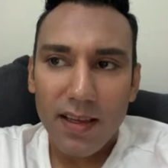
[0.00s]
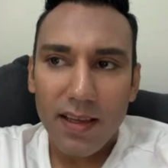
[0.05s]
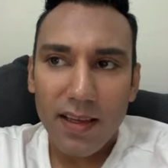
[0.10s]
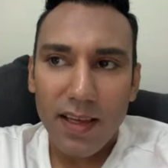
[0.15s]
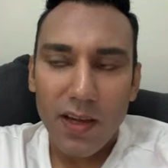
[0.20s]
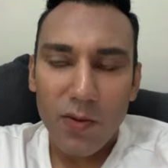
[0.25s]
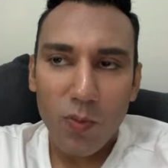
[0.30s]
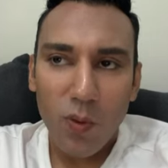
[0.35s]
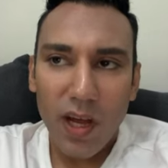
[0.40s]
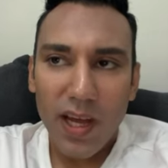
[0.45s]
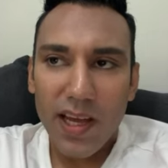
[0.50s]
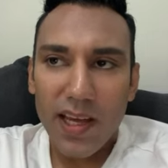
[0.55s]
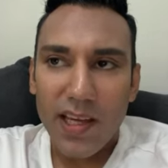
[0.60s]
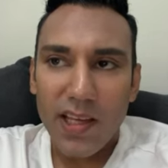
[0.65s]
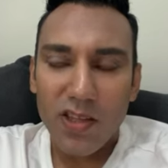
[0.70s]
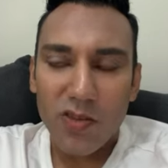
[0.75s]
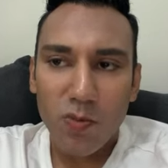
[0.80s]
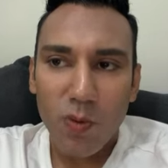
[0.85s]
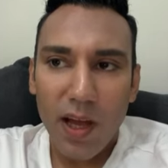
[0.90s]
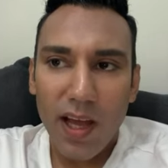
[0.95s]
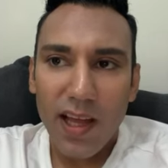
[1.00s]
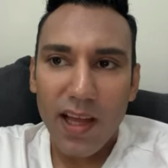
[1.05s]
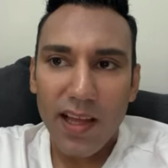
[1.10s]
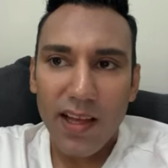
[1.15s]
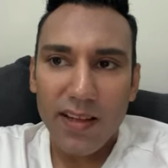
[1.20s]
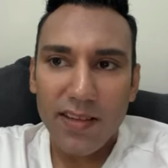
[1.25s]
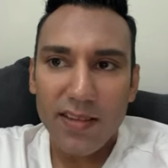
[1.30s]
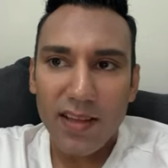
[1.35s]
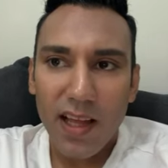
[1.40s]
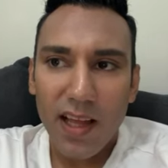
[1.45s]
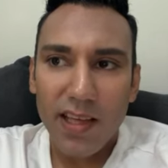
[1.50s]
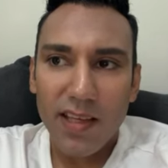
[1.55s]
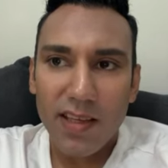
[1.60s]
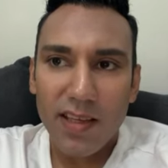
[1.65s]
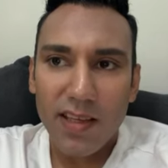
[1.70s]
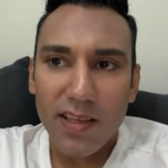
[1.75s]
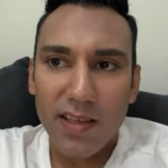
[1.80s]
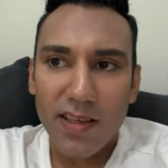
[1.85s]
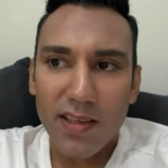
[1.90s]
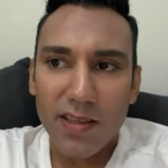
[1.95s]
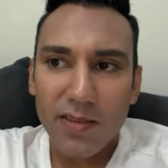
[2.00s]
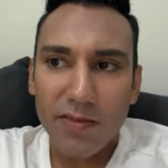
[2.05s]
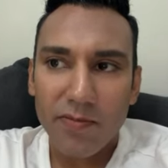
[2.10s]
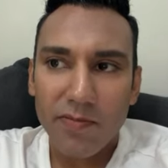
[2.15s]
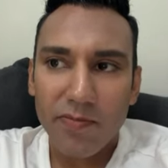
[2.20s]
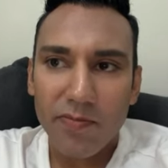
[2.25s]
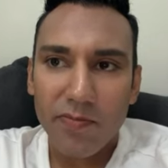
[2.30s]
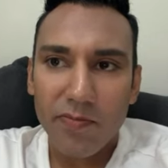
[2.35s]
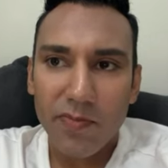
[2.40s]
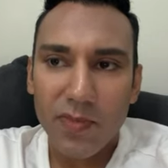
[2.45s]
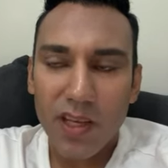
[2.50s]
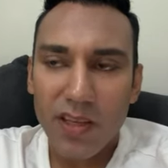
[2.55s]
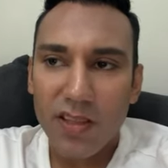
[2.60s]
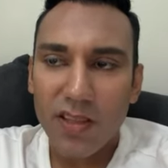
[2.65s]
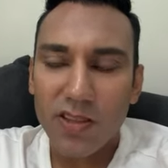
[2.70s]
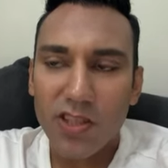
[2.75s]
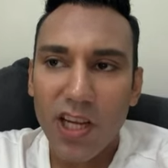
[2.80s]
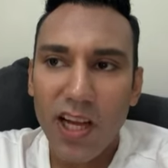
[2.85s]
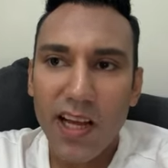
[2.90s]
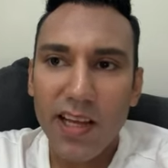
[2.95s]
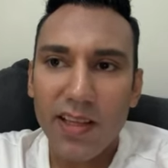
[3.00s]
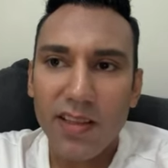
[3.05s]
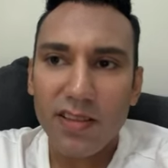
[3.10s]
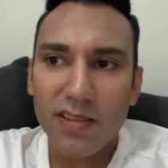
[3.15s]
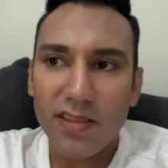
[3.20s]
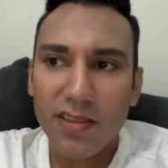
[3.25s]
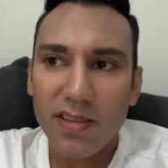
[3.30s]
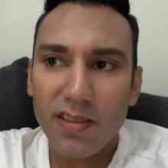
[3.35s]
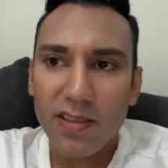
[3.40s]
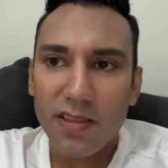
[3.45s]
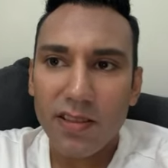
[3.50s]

In ways where it's like, as a child,